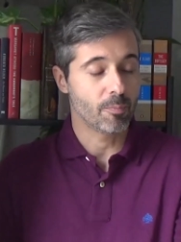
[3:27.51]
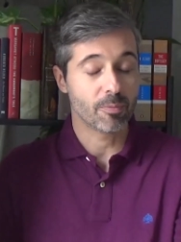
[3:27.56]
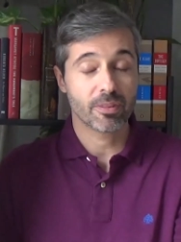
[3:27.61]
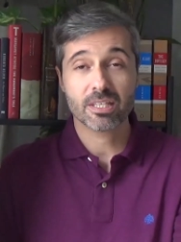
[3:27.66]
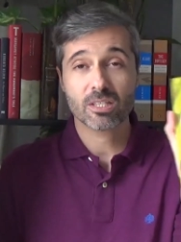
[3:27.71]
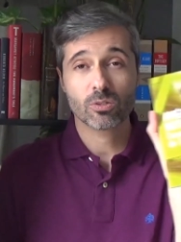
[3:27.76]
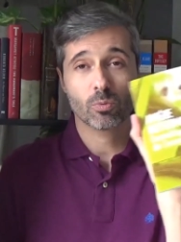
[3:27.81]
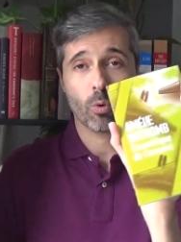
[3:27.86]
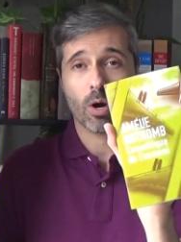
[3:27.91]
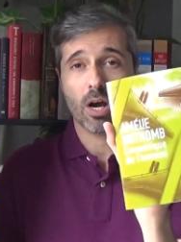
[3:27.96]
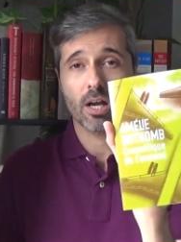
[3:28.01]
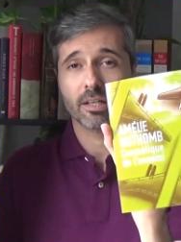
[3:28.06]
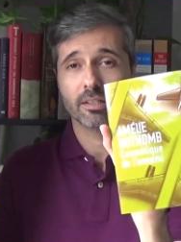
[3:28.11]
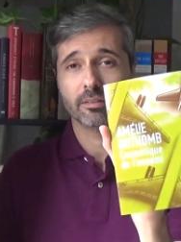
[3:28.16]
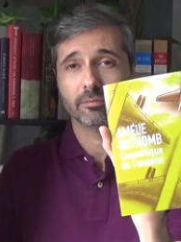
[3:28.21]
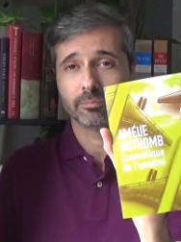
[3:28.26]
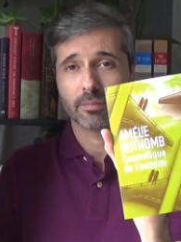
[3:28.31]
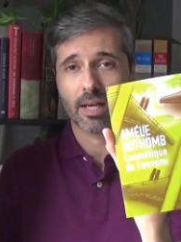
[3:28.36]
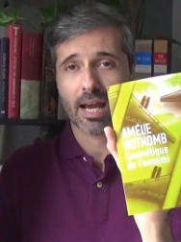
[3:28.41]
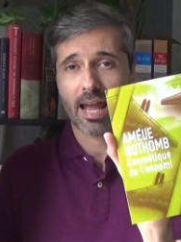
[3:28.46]
This
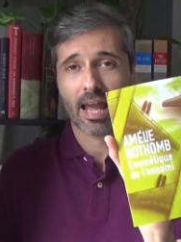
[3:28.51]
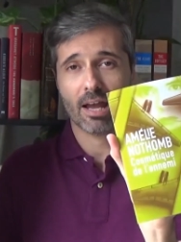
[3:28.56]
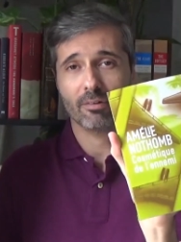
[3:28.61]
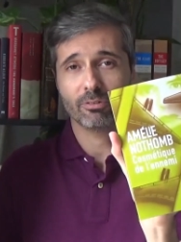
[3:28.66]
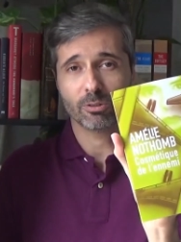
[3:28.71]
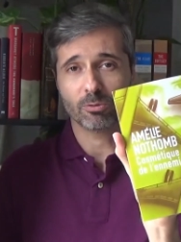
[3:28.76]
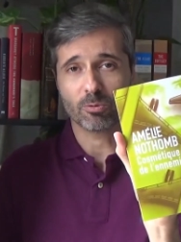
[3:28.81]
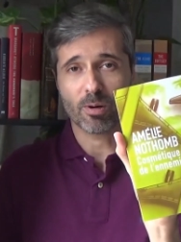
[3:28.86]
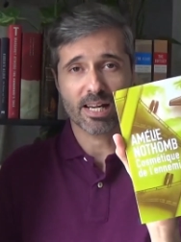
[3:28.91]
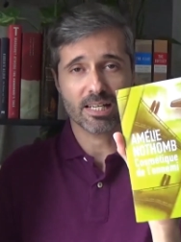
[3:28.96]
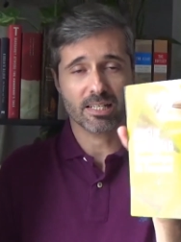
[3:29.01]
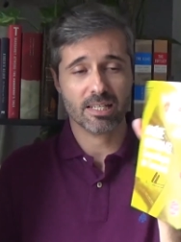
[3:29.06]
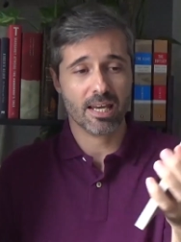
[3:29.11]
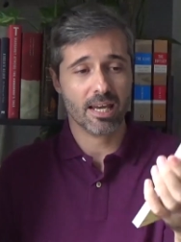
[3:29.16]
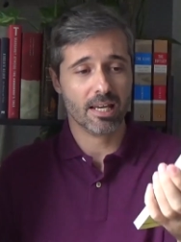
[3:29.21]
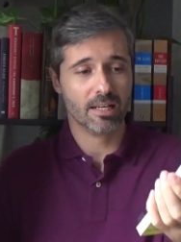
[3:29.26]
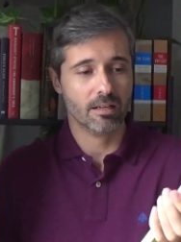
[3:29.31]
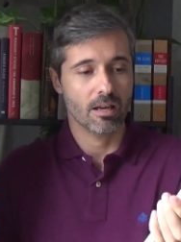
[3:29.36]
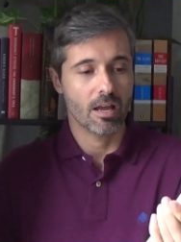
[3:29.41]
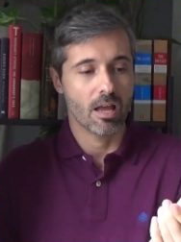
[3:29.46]
one I haven't read
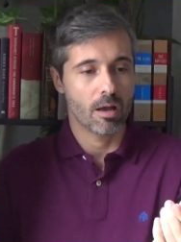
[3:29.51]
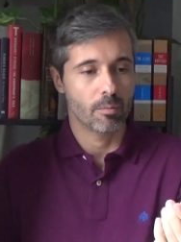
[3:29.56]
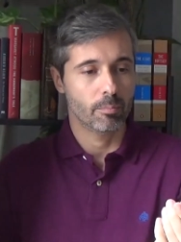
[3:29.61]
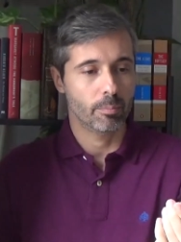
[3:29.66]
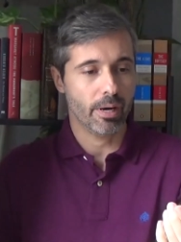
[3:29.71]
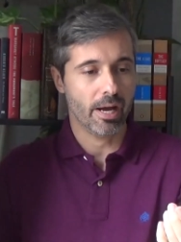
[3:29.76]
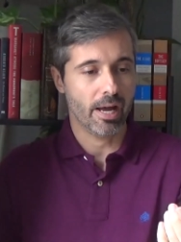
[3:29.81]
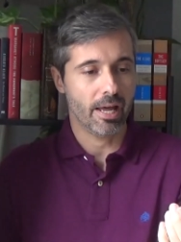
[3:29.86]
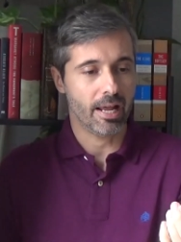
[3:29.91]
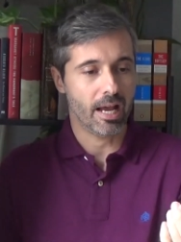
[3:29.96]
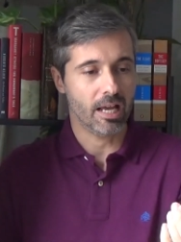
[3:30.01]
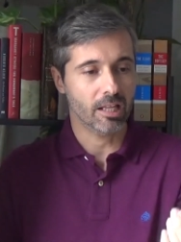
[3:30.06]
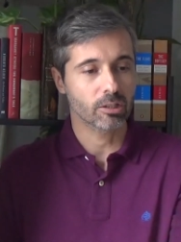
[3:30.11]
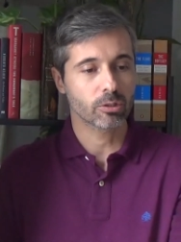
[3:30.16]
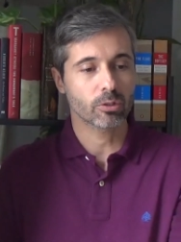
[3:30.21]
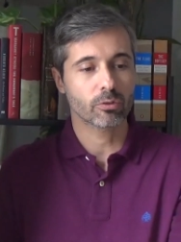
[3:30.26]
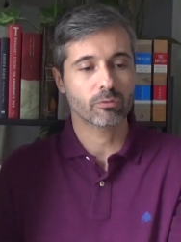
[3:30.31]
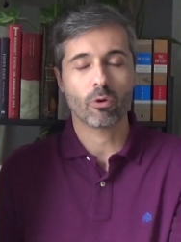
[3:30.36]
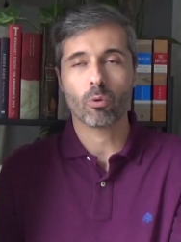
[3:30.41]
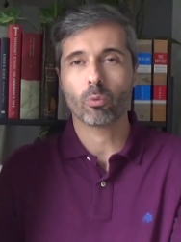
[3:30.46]
yet, but I
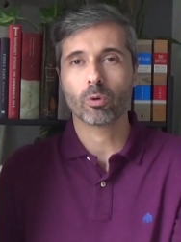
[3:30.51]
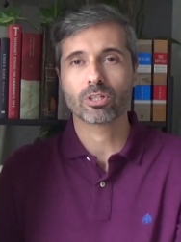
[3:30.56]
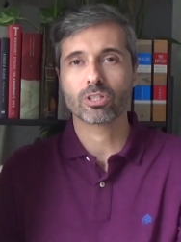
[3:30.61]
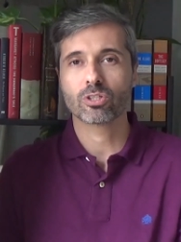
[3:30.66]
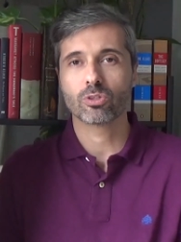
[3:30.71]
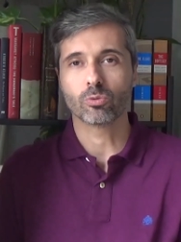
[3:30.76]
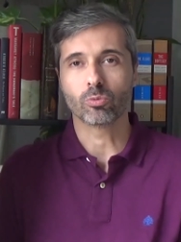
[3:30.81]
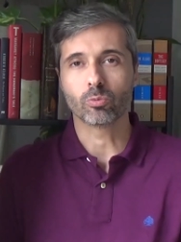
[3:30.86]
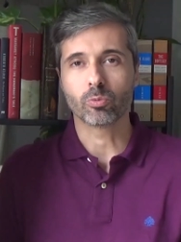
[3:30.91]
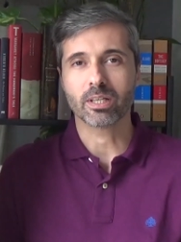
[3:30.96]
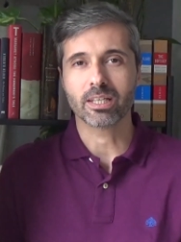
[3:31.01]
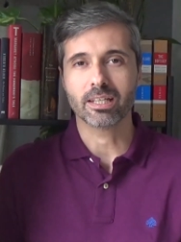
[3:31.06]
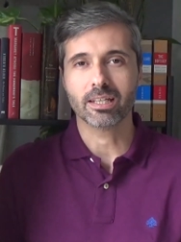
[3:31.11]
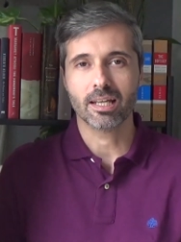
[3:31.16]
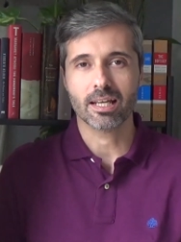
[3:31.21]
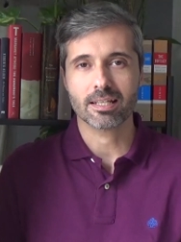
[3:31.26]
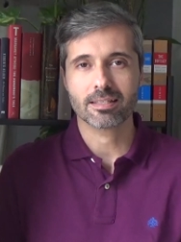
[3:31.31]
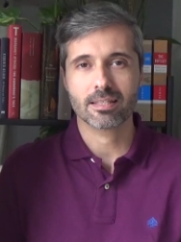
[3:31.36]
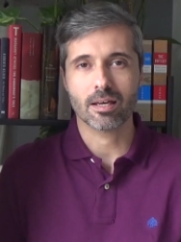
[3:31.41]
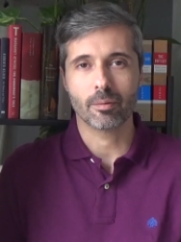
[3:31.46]
look forward to reading
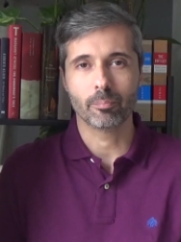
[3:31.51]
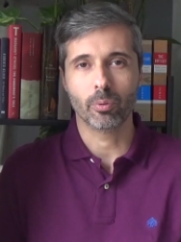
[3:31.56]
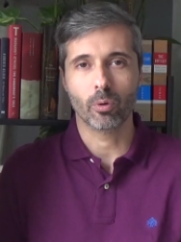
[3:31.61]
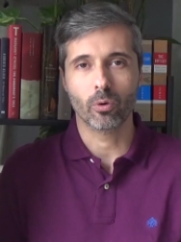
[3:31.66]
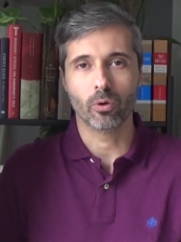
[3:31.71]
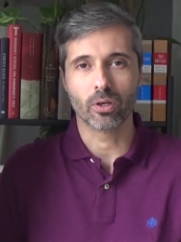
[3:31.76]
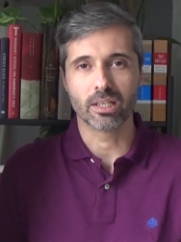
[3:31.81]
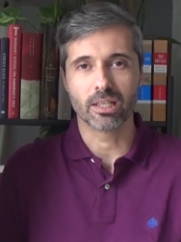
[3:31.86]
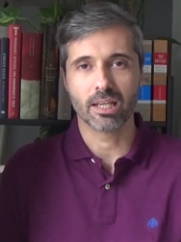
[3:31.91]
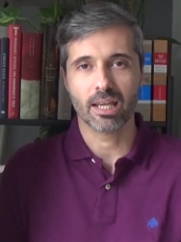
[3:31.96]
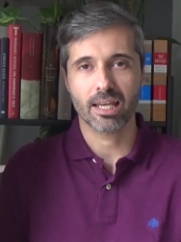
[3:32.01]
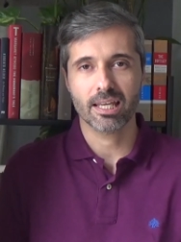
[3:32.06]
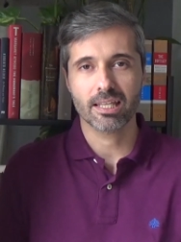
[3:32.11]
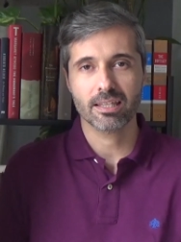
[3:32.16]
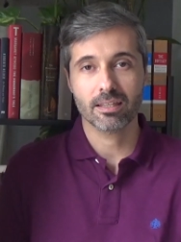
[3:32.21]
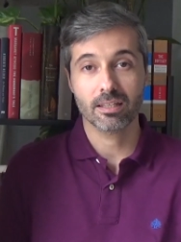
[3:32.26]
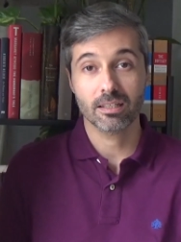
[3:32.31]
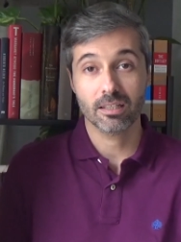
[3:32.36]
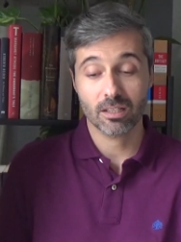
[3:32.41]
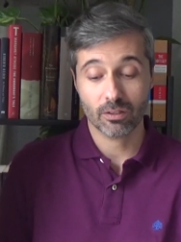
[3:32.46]
it at some point
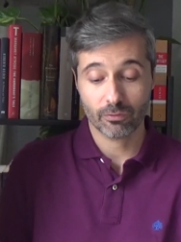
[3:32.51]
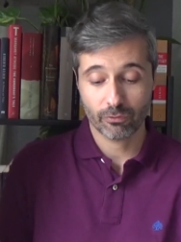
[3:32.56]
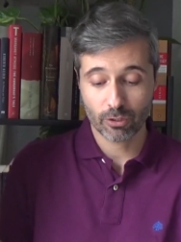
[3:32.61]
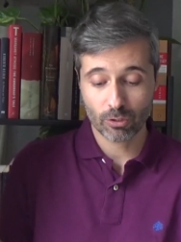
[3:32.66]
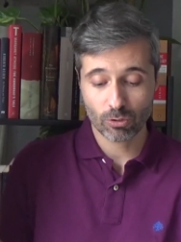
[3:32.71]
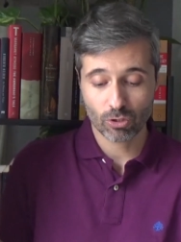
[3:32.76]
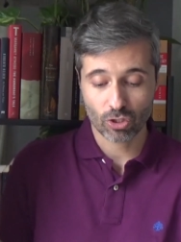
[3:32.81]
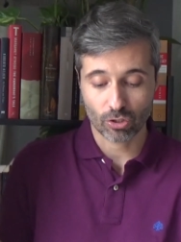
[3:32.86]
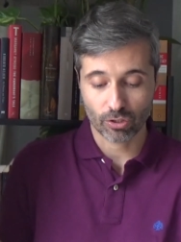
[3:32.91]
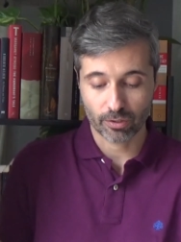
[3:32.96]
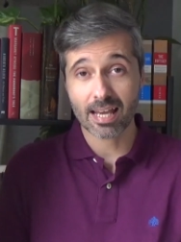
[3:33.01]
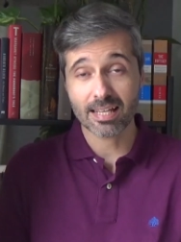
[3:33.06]
in the near future.